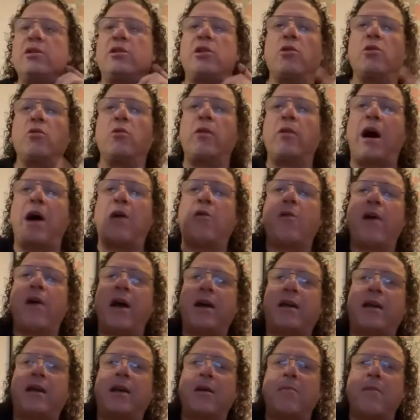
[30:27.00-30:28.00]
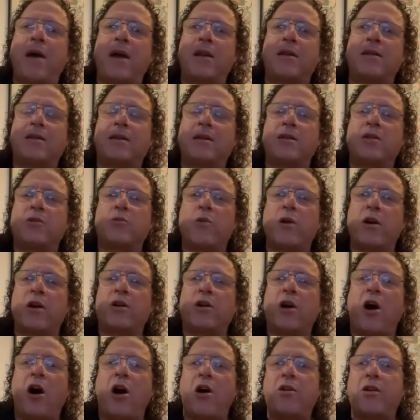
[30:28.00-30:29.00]
do Awek in Madison Square
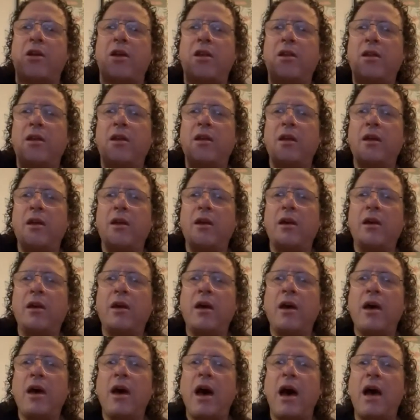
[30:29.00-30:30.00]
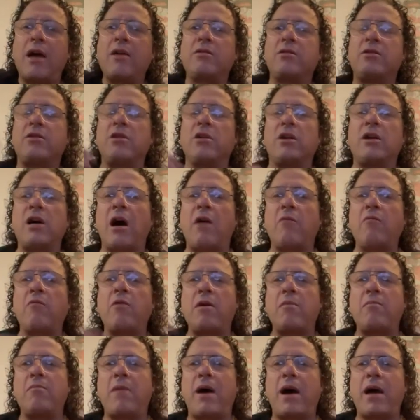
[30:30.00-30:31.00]
Garden, I used to come
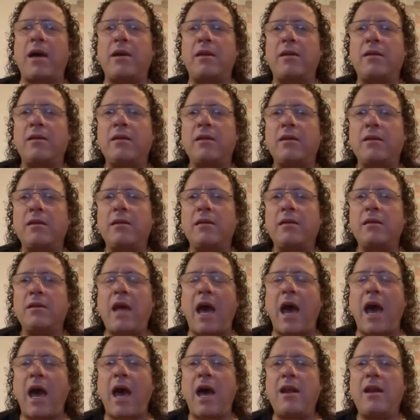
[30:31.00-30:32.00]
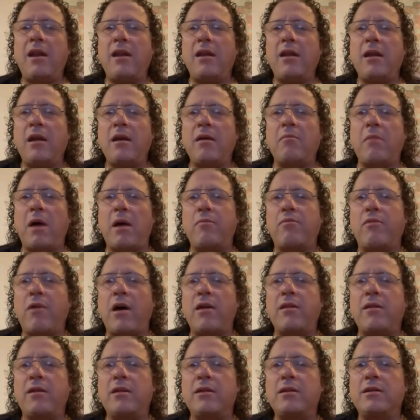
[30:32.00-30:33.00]
with my dad and my
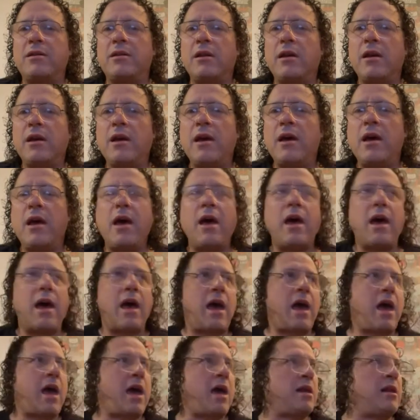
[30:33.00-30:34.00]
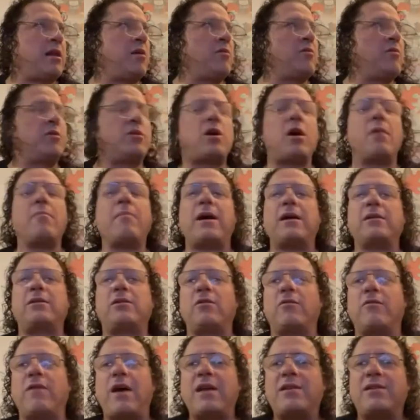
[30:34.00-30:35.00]
brothers, and he would come out
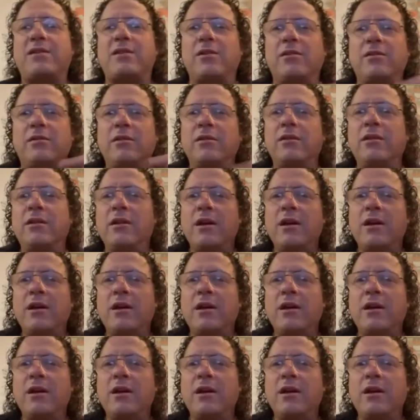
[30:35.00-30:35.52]
to wrestle.